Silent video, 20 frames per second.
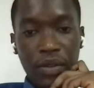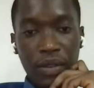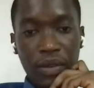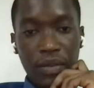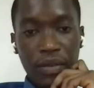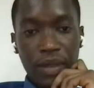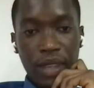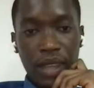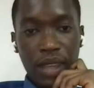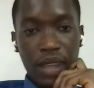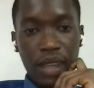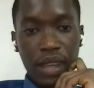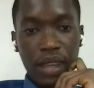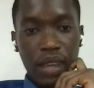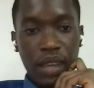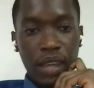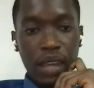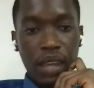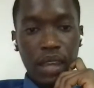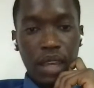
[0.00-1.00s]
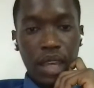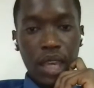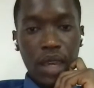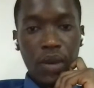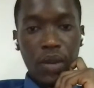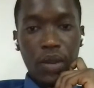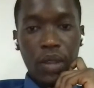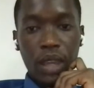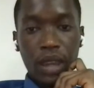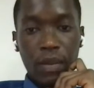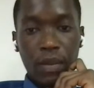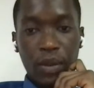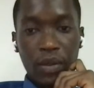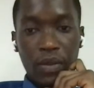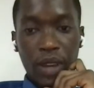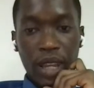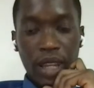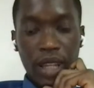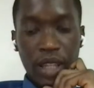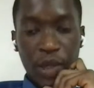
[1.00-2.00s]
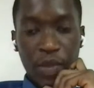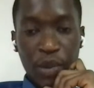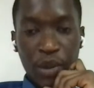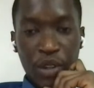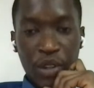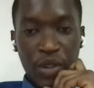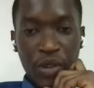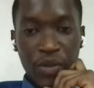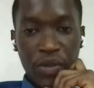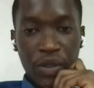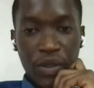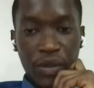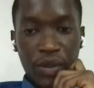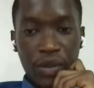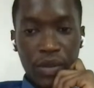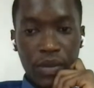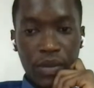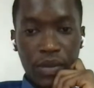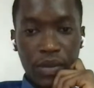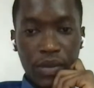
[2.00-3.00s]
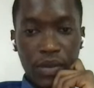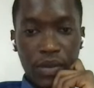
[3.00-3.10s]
on from the healthcare provider's point of view?